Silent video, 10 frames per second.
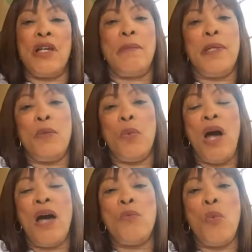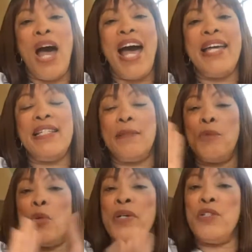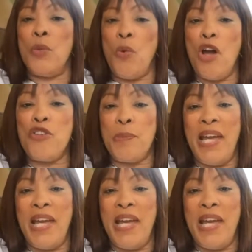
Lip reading: going to be unwise. I'm going to wash